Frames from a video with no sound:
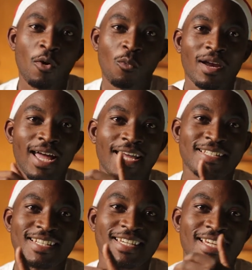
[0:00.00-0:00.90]
what I
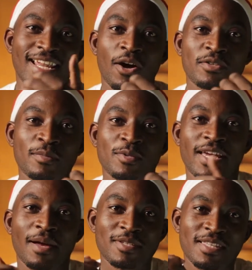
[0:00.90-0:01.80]
did and how I was able to
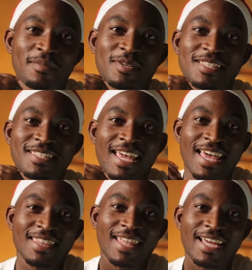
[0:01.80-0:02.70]
capture the images
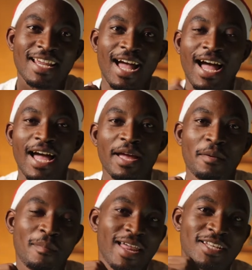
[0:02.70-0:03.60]
that I
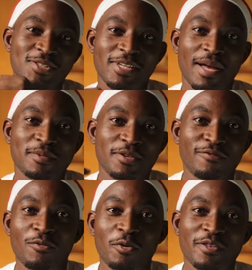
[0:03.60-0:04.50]
managed to capture
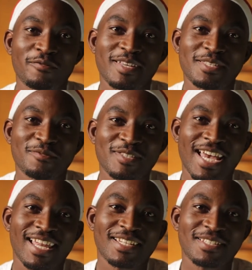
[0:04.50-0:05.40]
for the festive
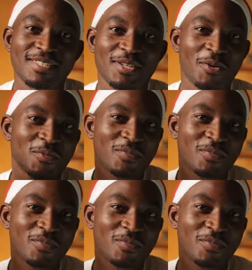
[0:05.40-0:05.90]
challenge. So